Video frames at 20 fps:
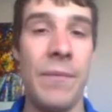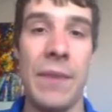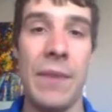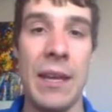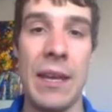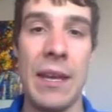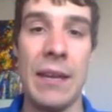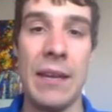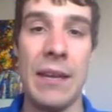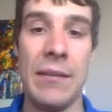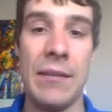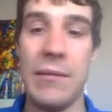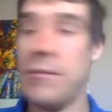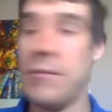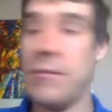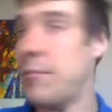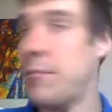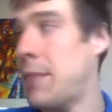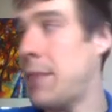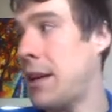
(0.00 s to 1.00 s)
in
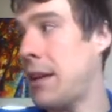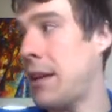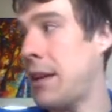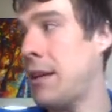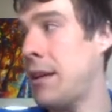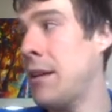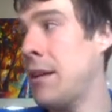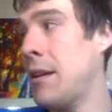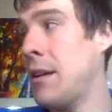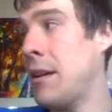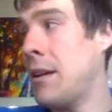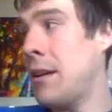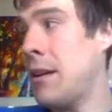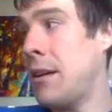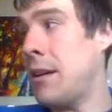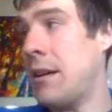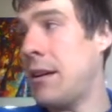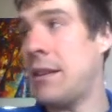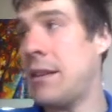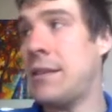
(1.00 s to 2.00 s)
my
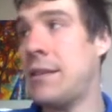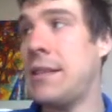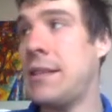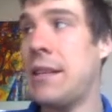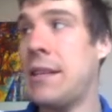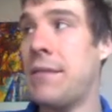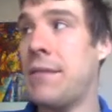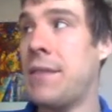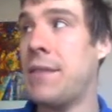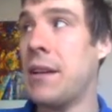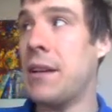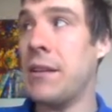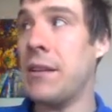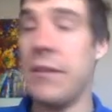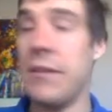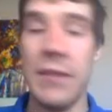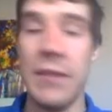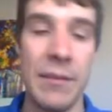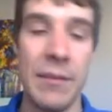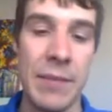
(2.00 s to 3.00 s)
CFL,
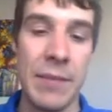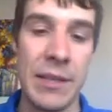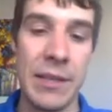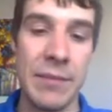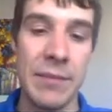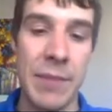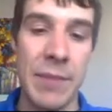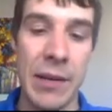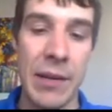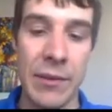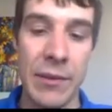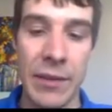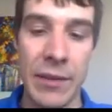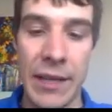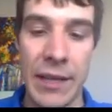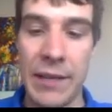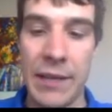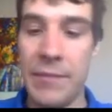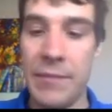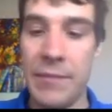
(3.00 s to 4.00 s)
in my spiral light.